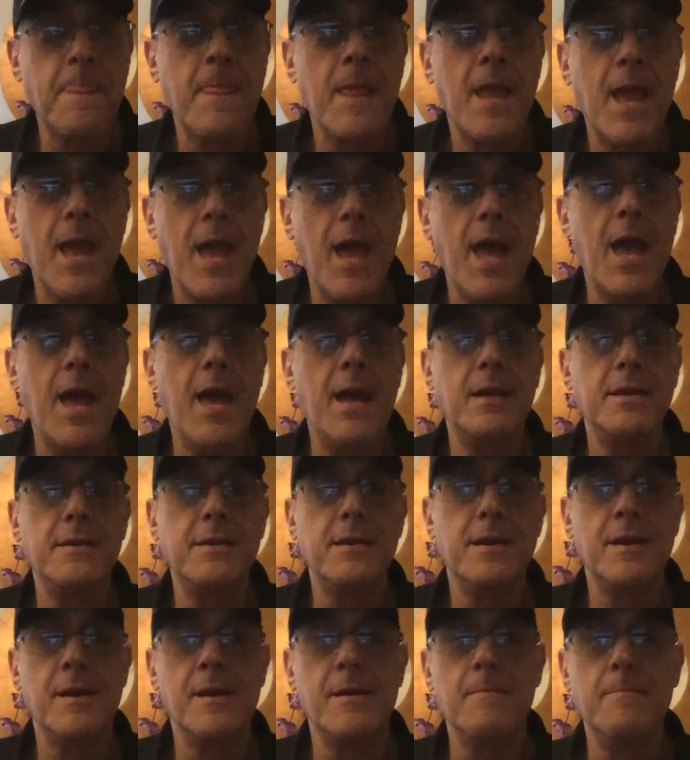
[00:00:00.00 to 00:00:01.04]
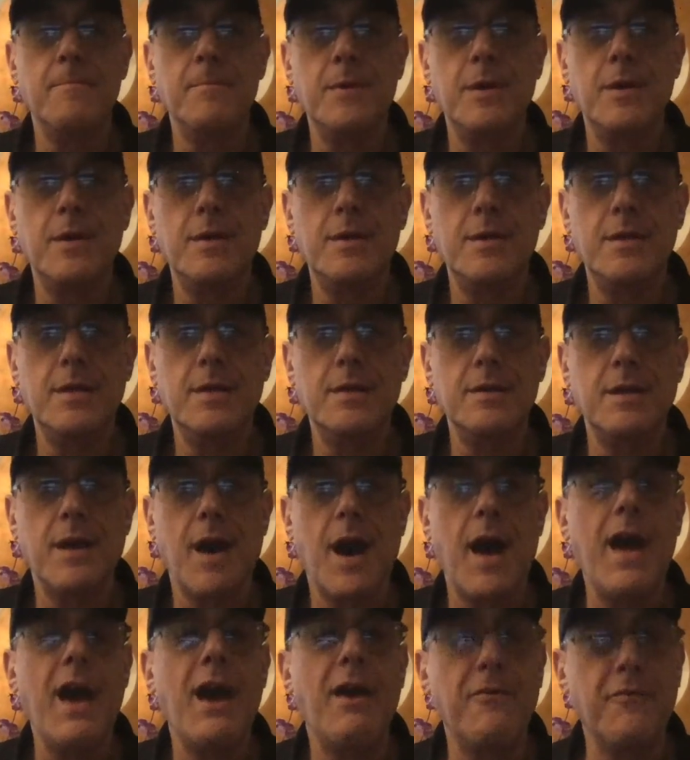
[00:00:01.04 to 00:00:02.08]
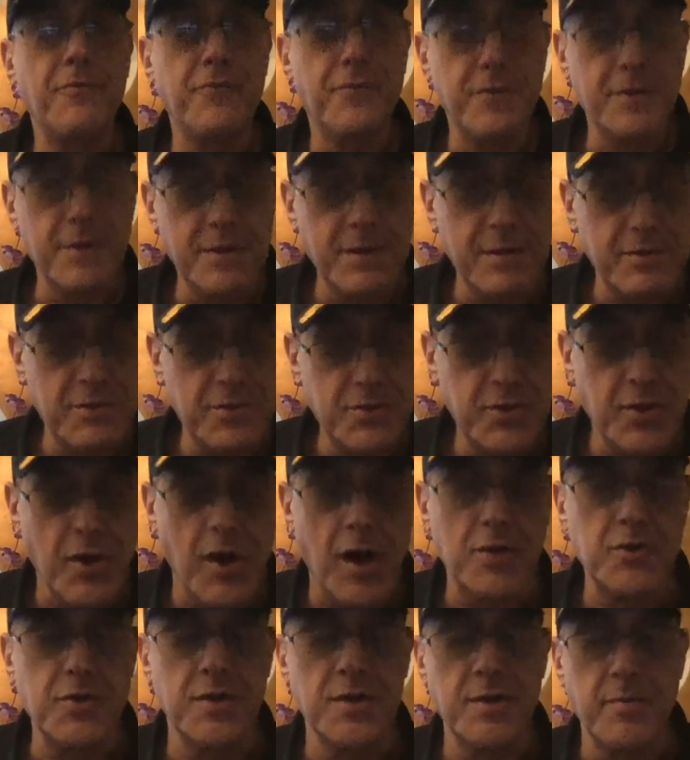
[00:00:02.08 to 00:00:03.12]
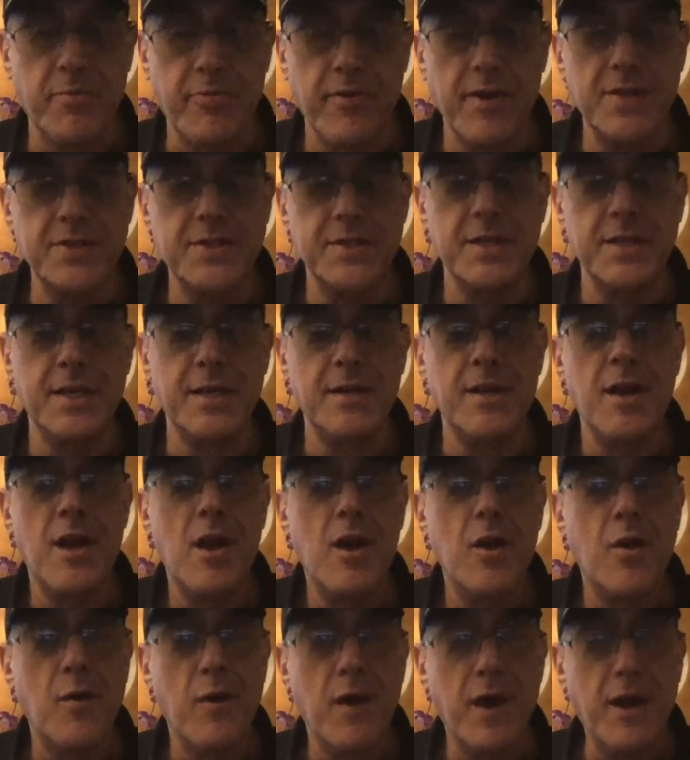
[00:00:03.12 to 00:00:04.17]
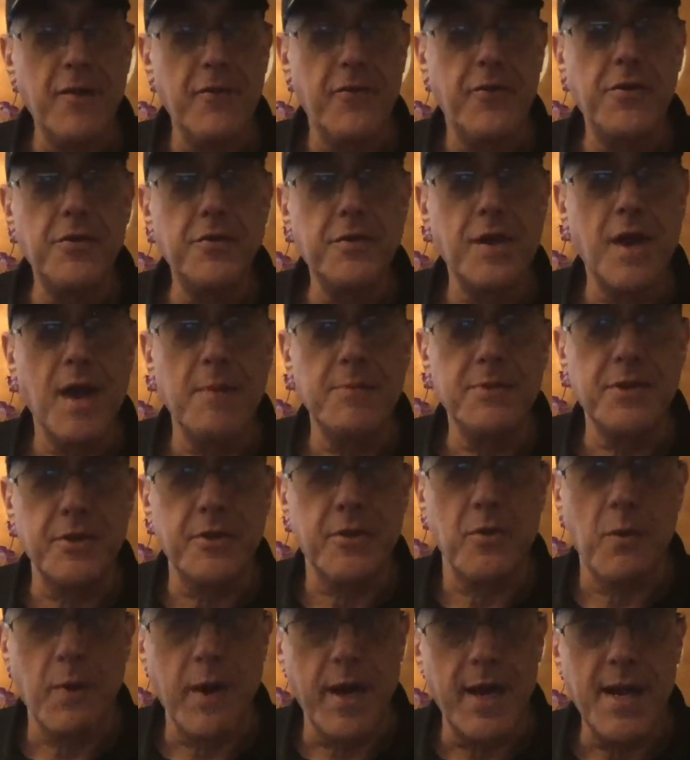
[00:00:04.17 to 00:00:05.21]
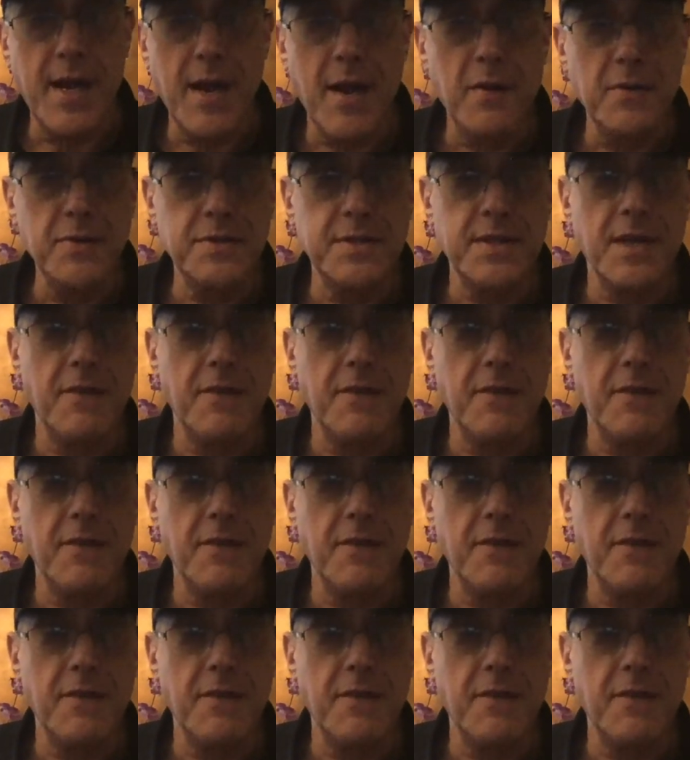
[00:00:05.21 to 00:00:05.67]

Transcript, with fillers: and um, uh, I have talked to the president quite a few times at the White House.